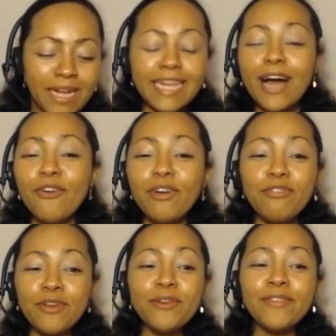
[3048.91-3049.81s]
Now,
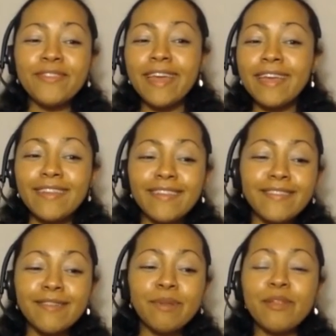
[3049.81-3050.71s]
if you could say the
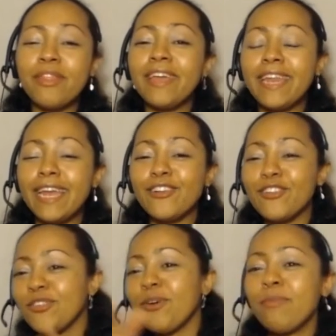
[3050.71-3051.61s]
similar thing in
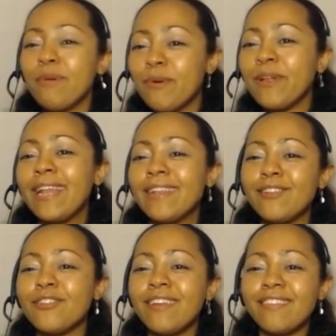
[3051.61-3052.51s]
English so people can,
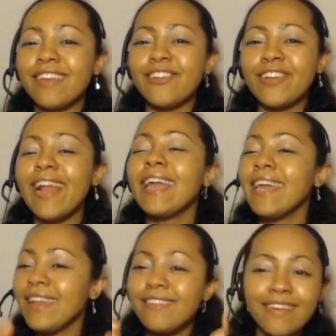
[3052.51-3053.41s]
the translation, I
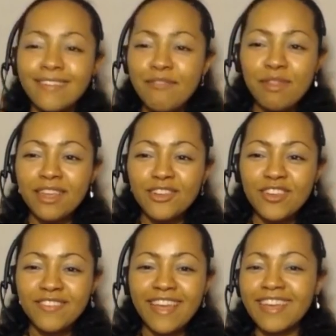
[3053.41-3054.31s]
can attest everything
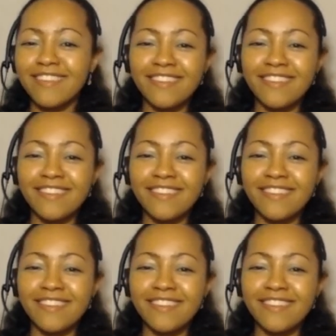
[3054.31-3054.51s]
you say is